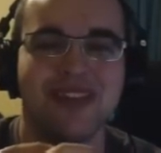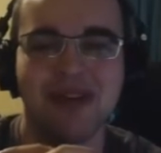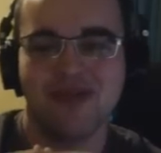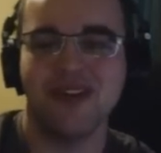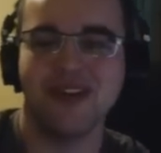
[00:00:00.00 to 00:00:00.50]
That
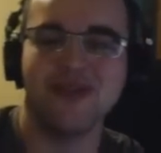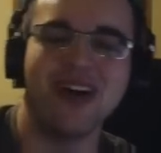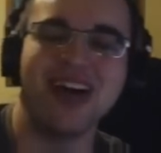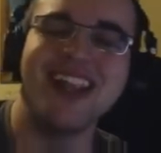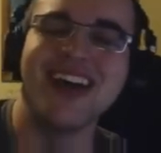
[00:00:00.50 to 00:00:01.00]
was really cool.
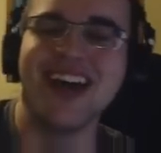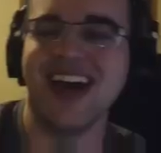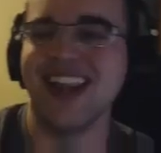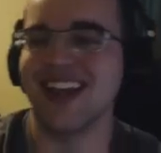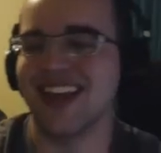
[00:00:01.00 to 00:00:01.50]
I,
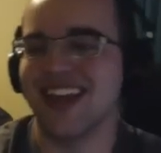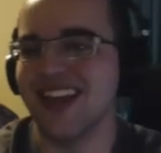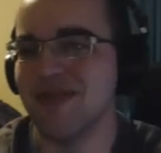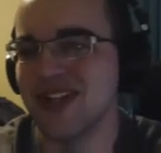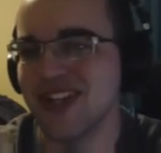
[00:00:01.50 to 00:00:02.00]
I like that
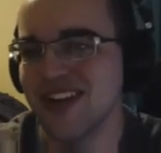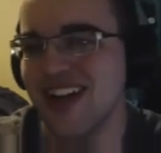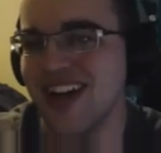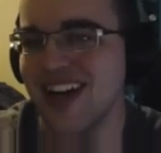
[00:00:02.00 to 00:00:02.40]
animation.